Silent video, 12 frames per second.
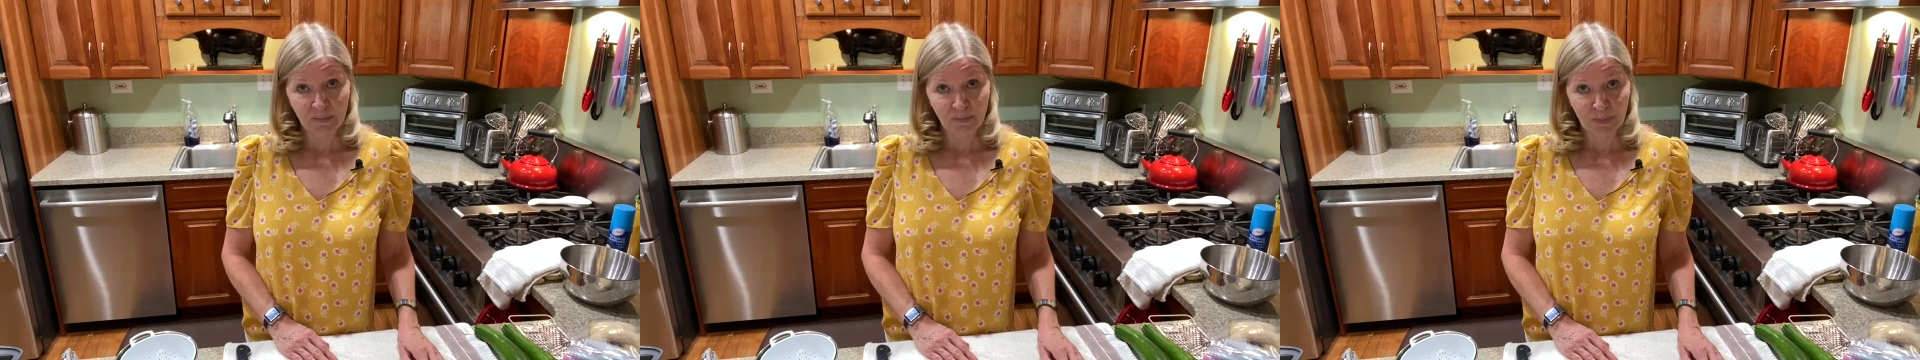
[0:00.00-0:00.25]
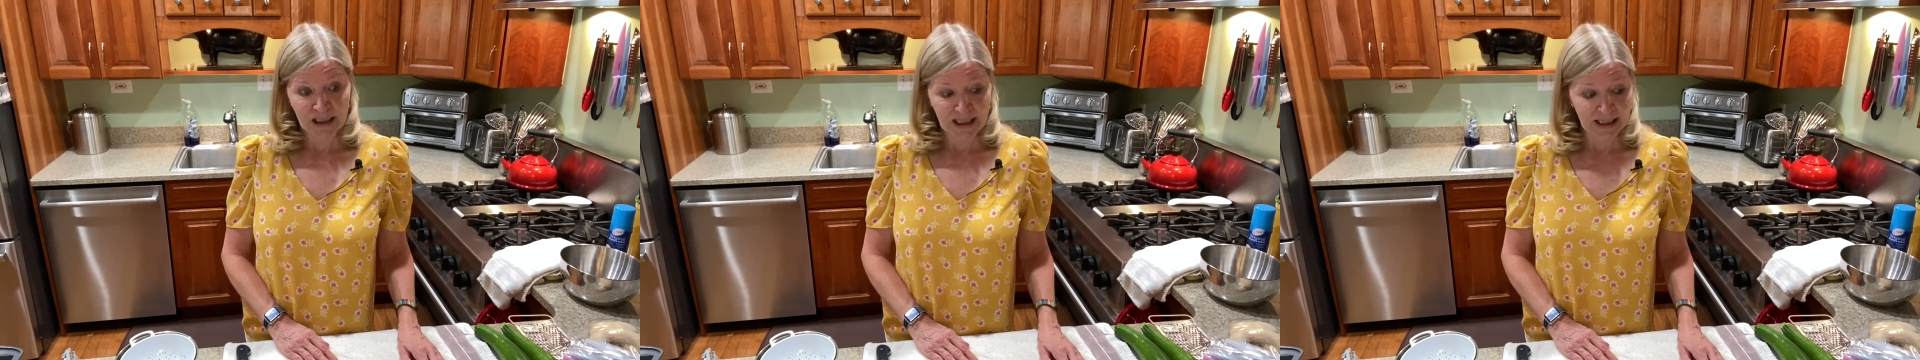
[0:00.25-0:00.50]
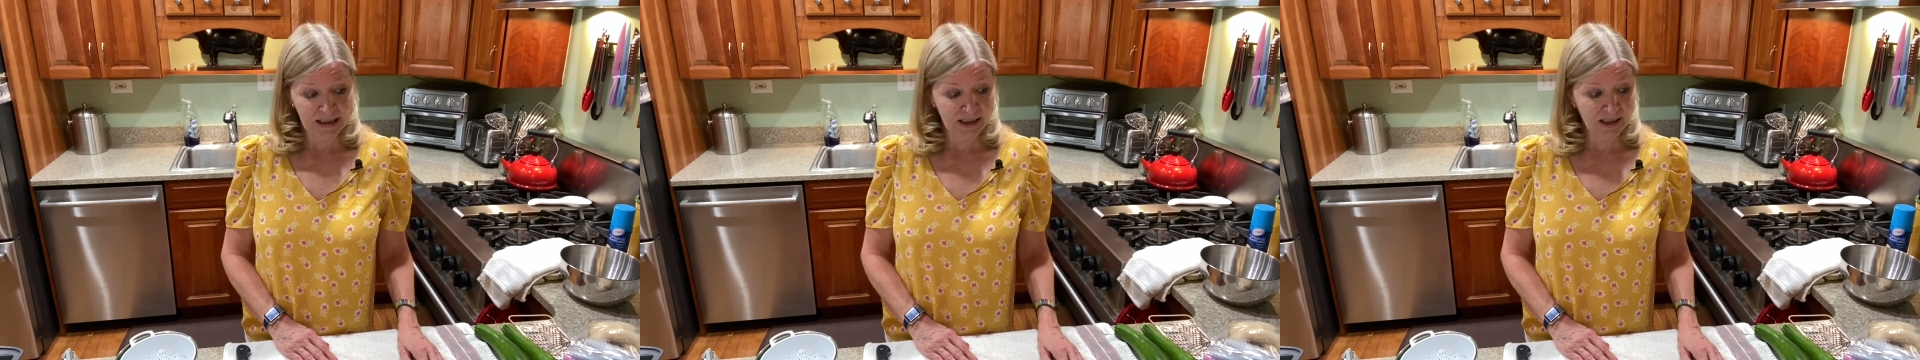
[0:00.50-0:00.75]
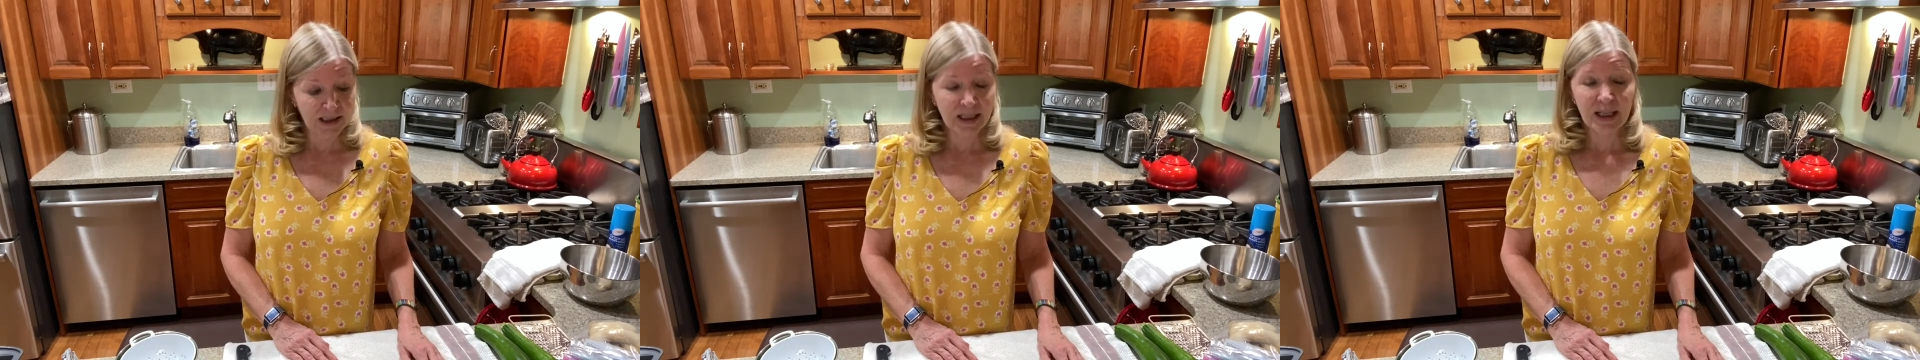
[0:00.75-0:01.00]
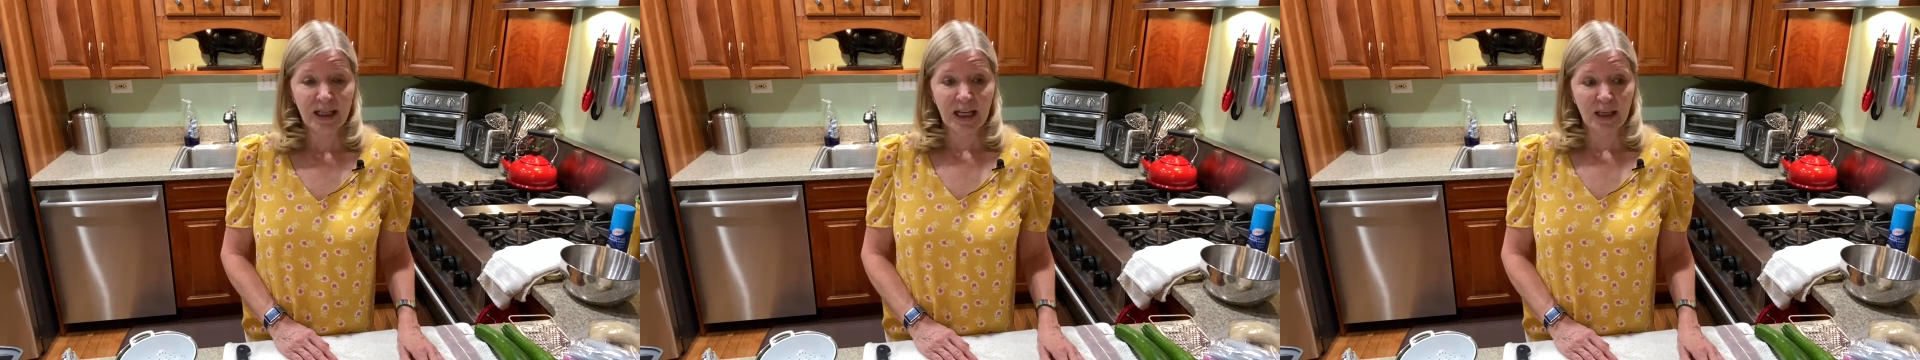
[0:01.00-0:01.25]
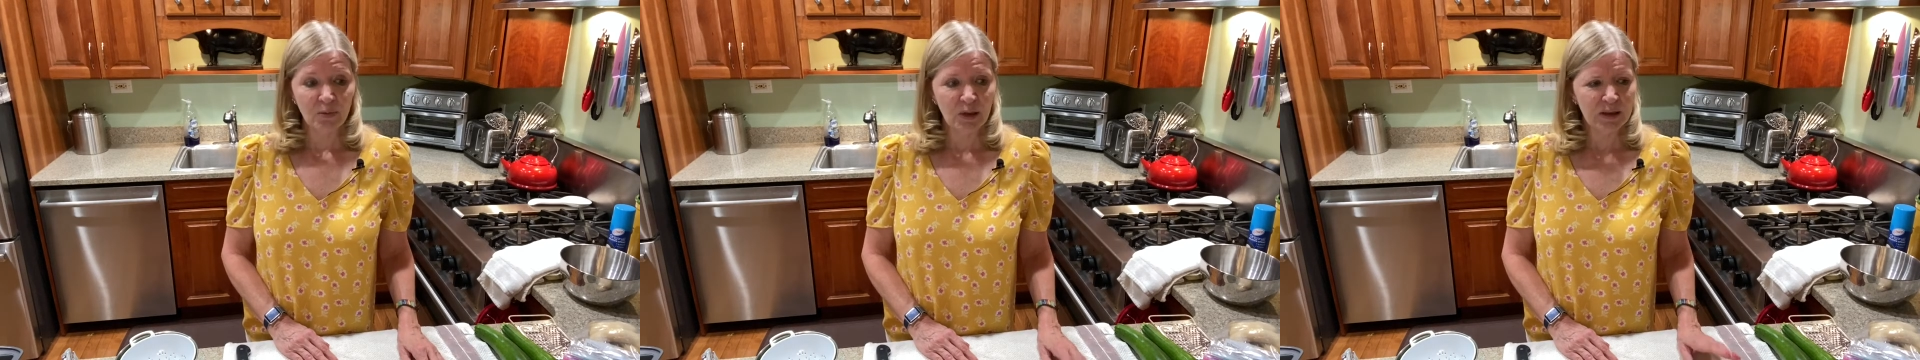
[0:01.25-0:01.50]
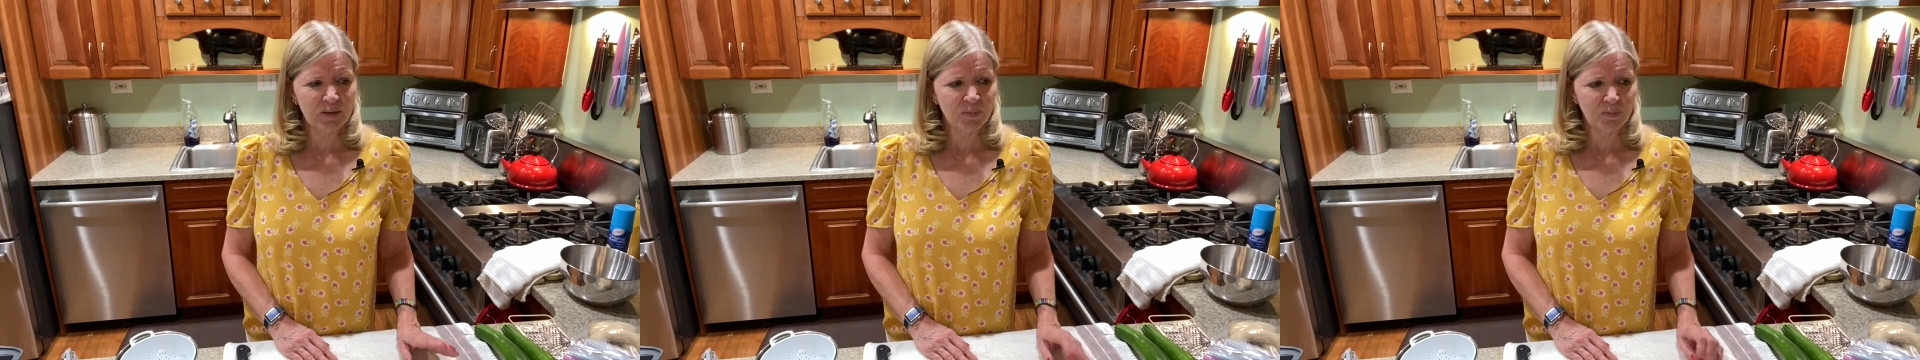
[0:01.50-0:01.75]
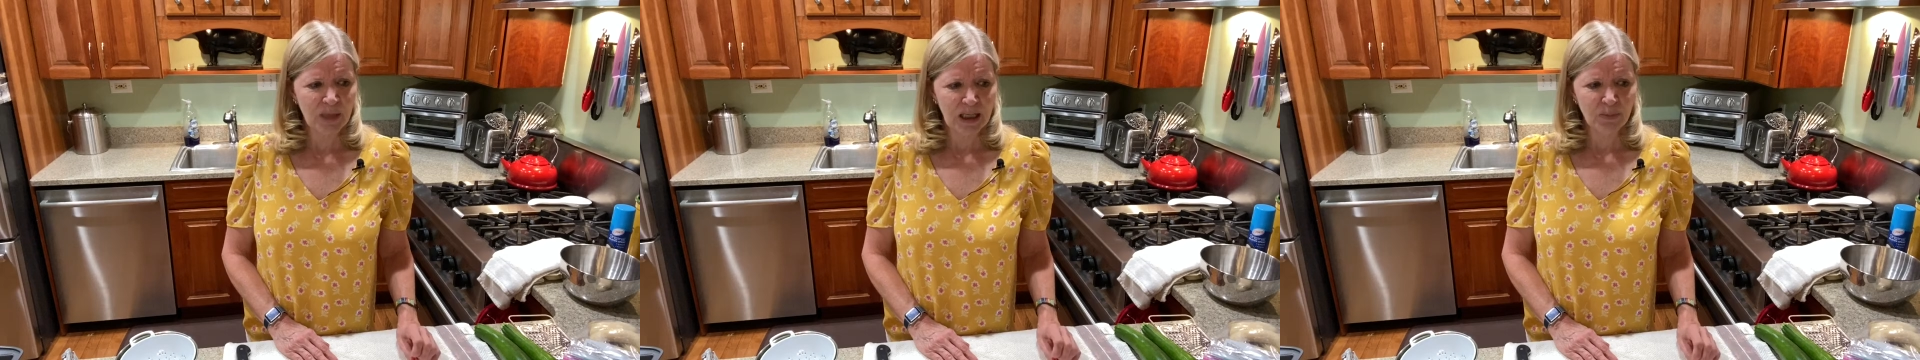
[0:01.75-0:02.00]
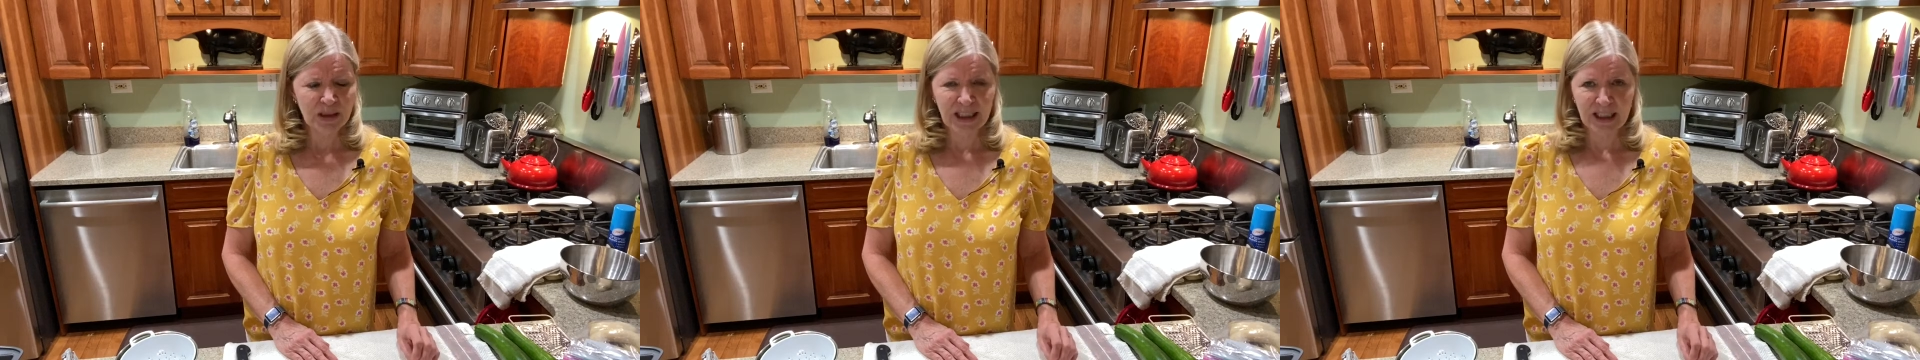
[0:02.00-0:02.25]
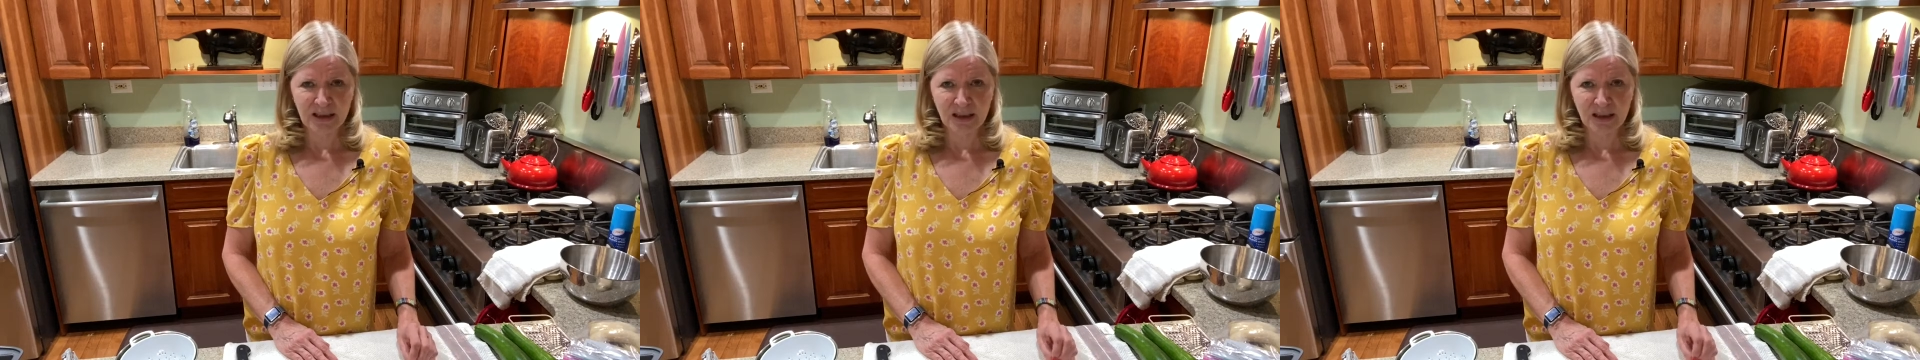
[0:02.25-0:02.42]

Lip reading: bananas. And when my bananas